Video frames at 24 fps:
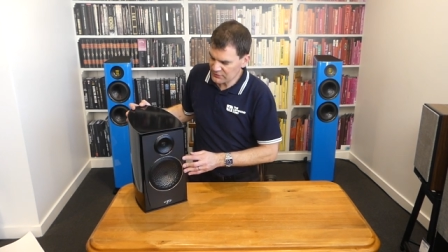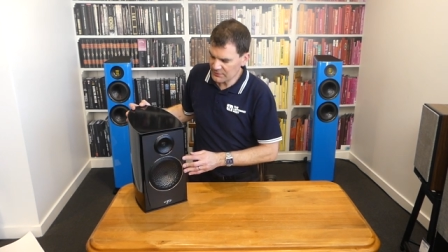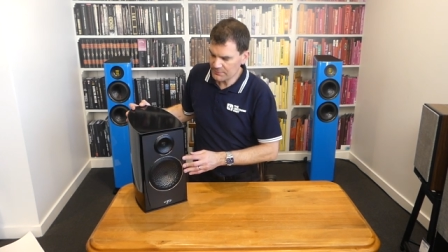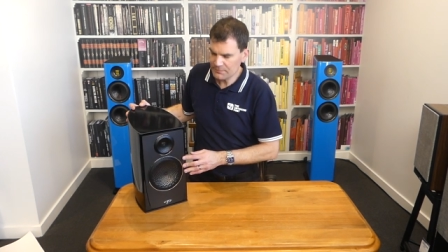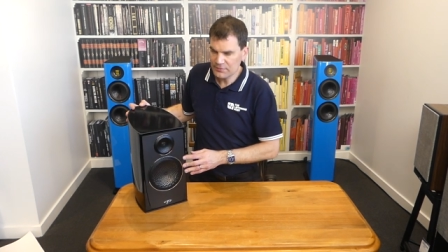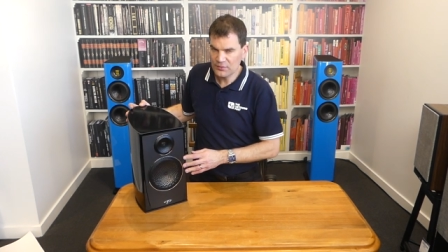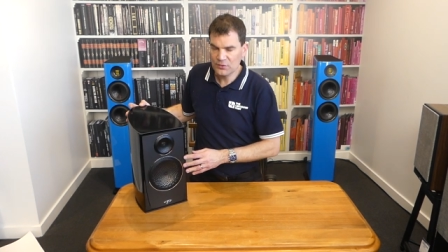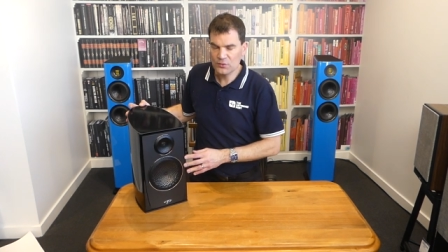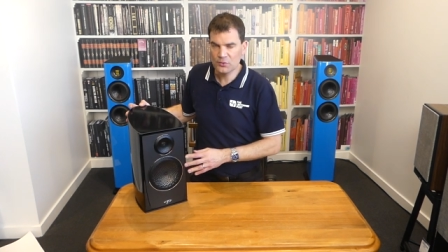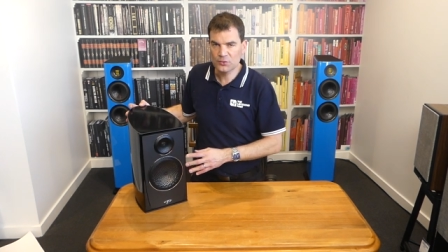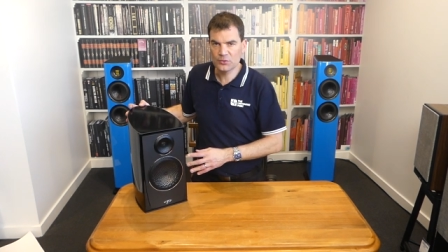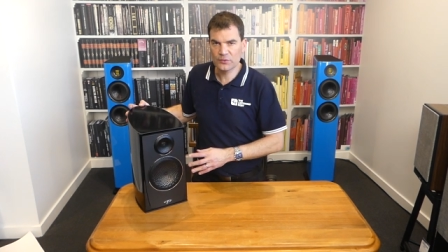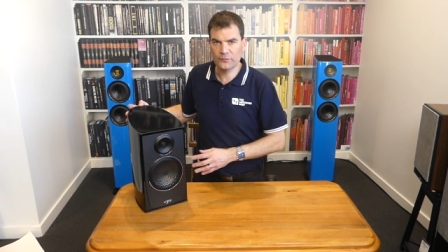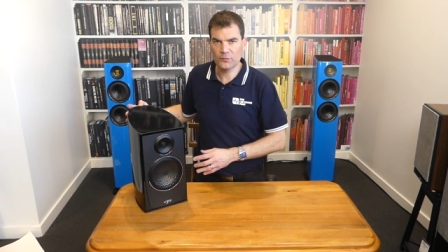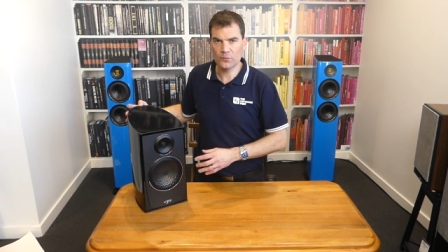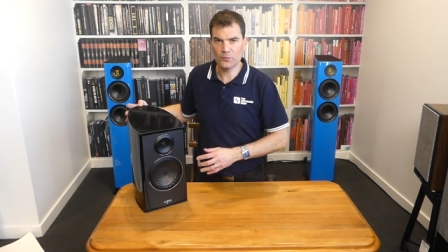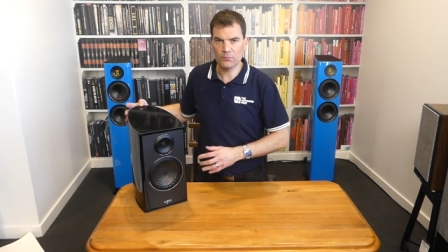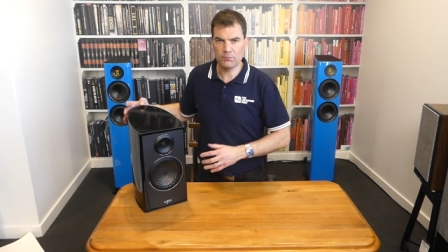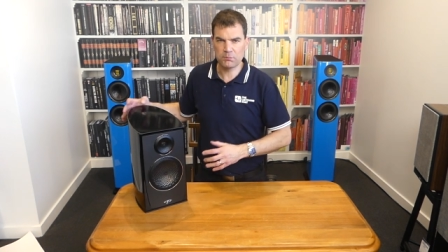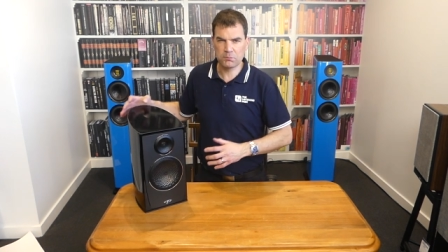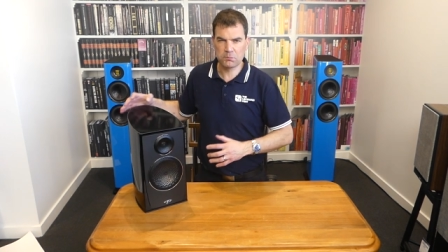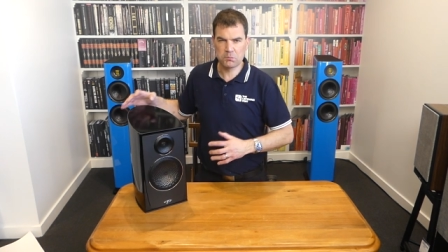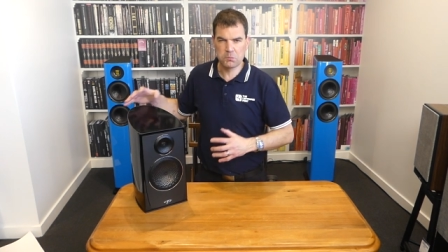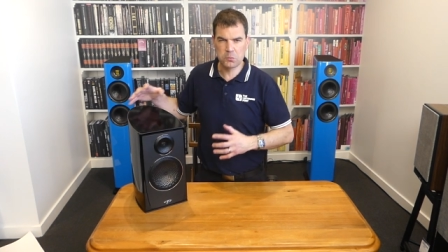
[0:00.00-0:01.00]
beautiful
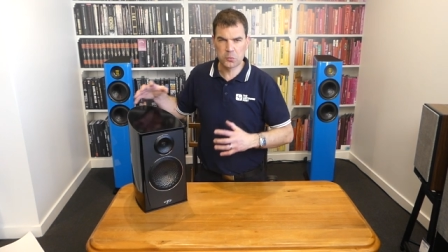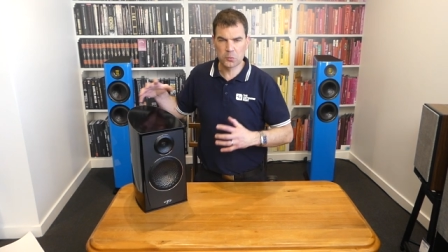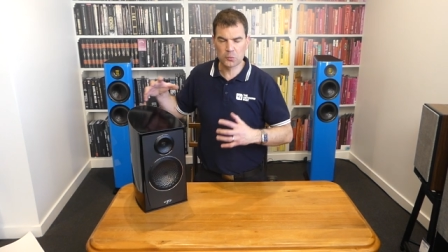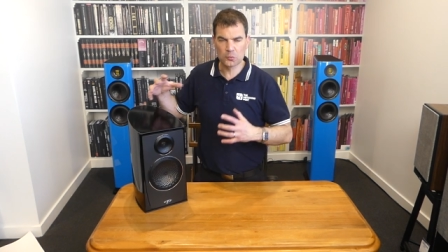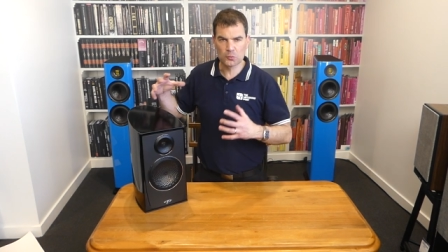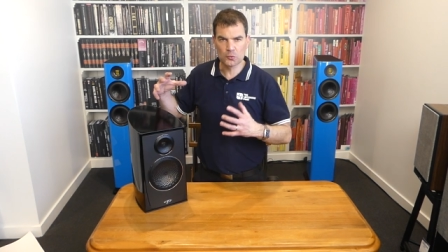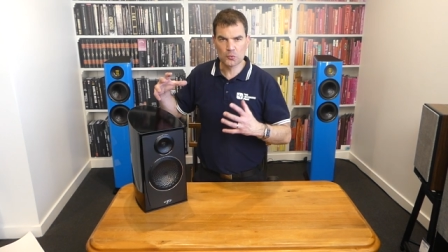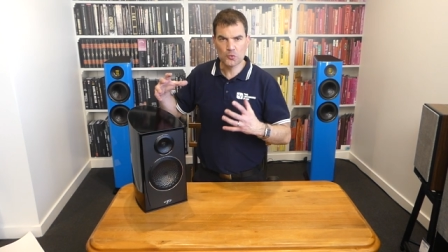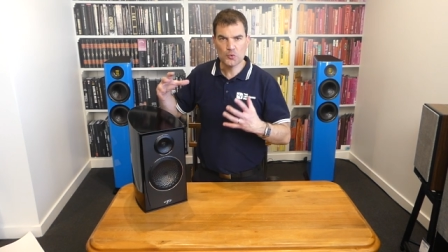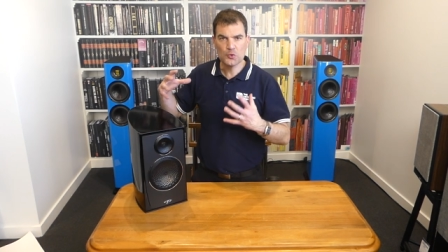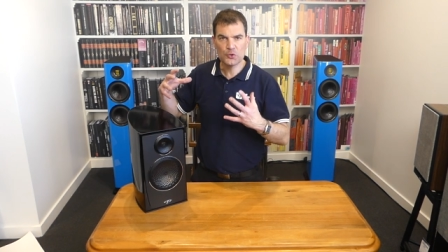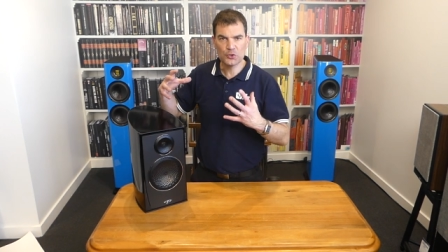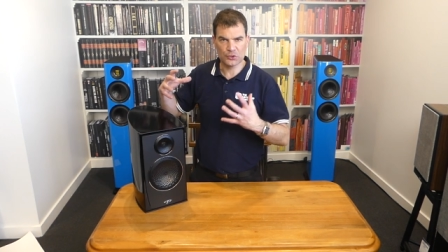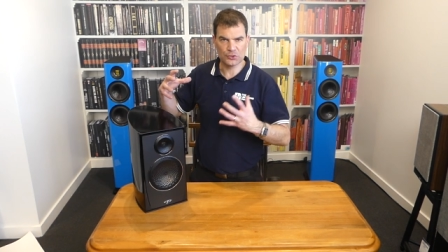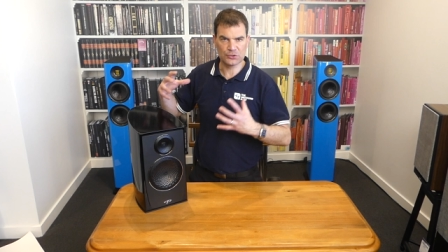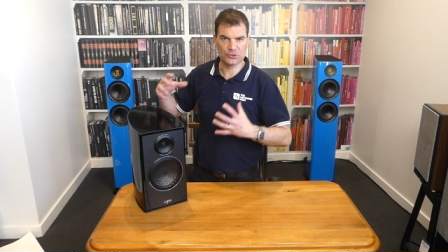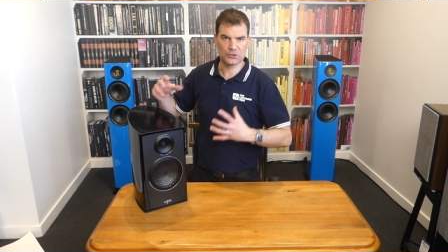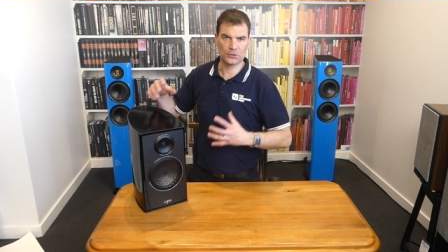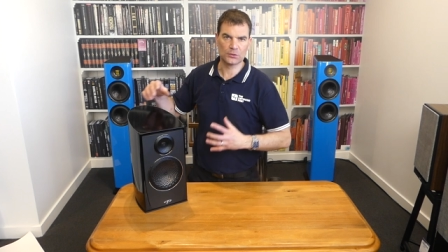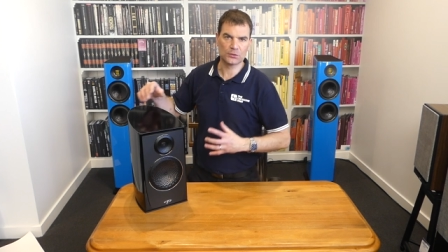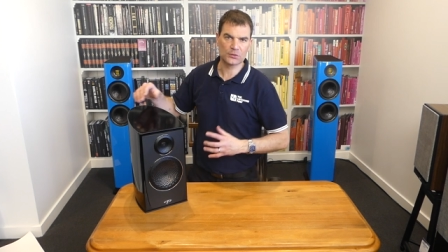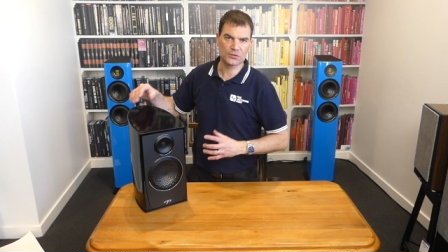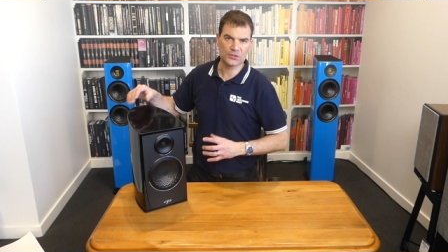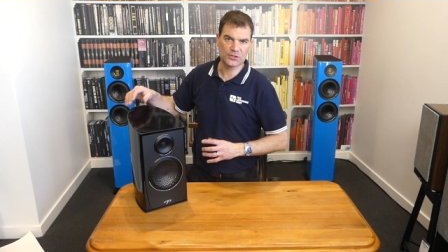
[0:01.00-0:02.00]
brutish
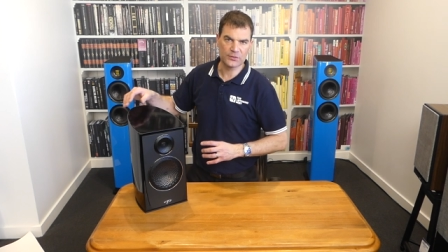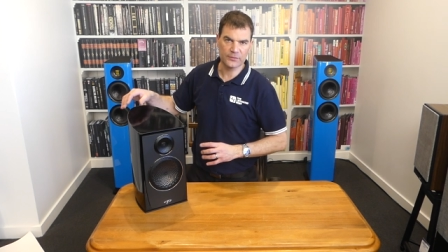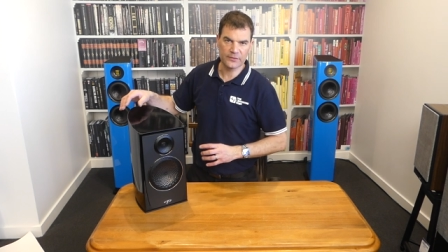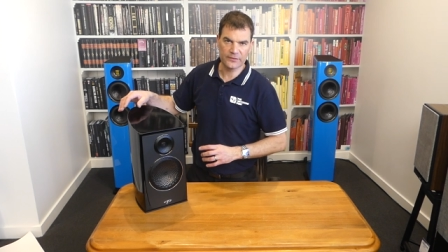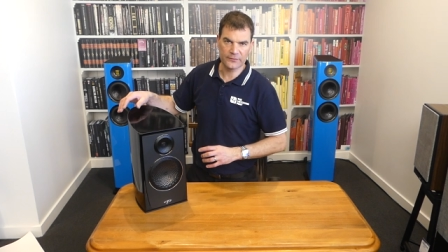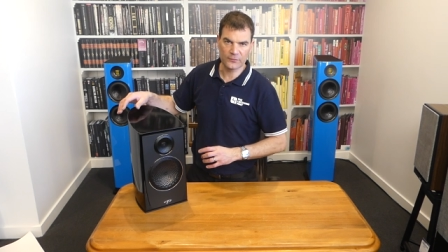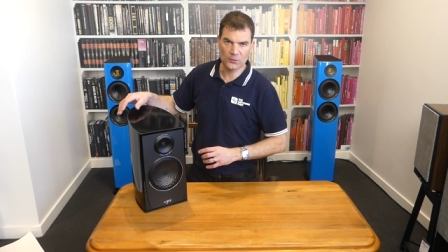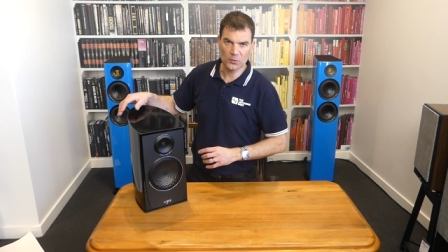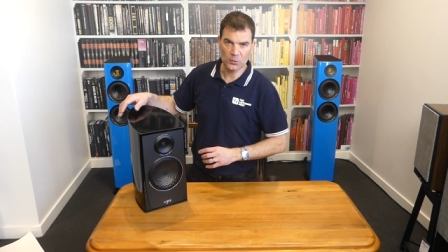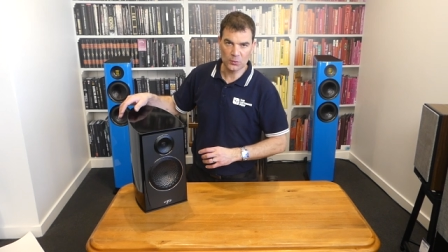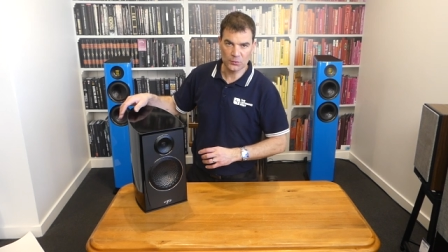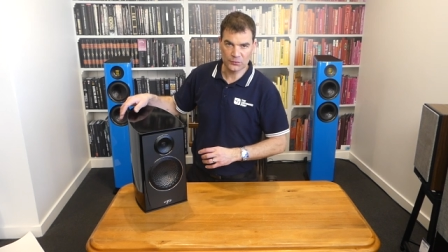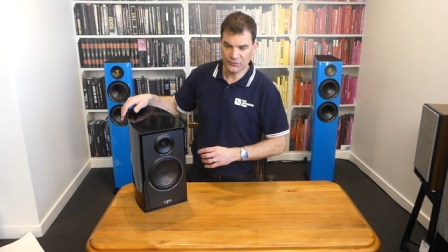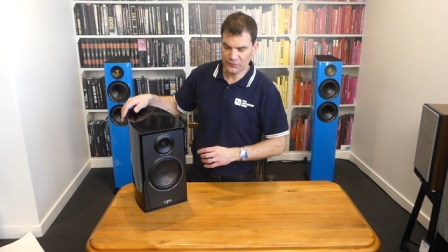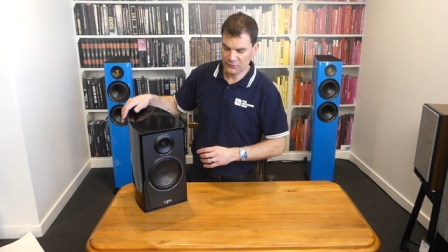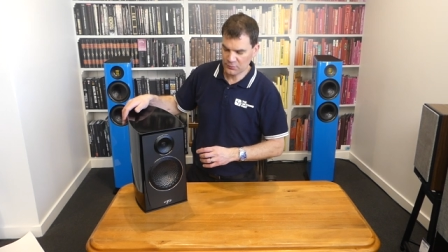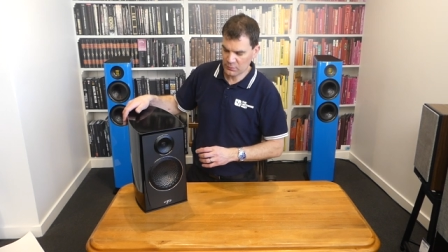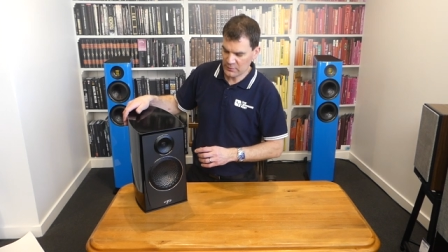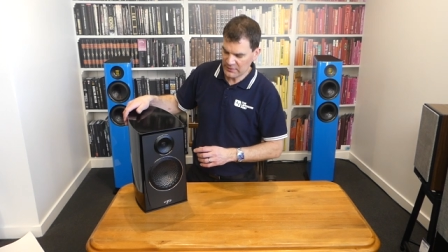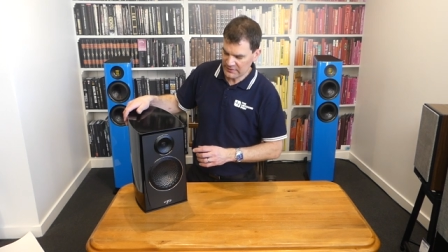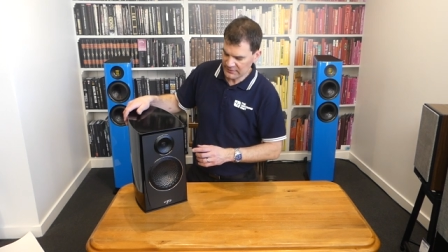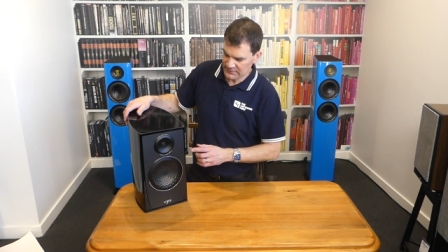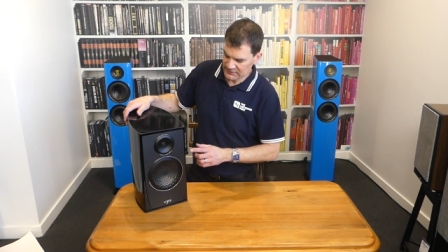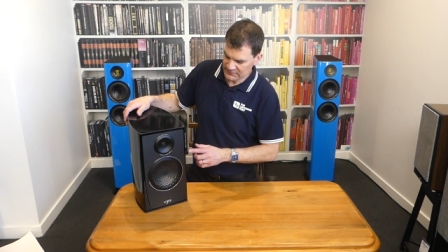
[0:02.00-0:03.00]
look to it of course as
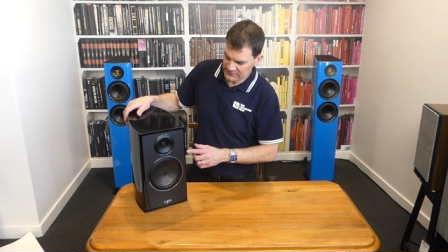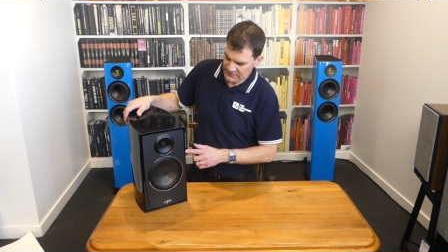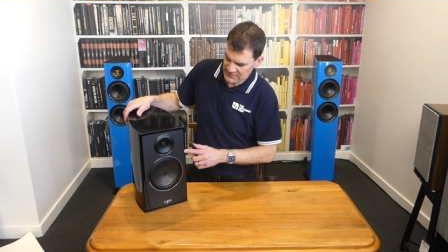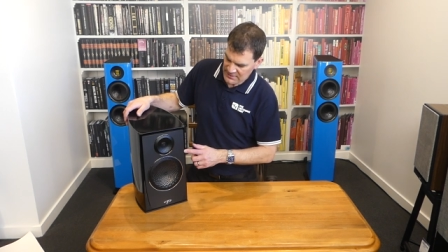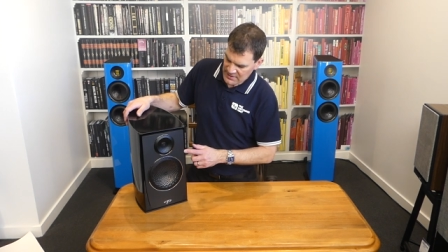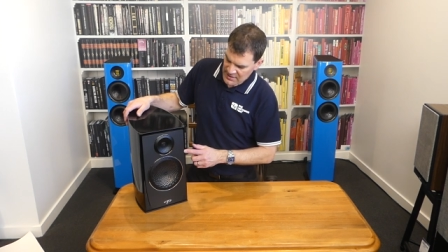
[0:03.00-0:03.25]
well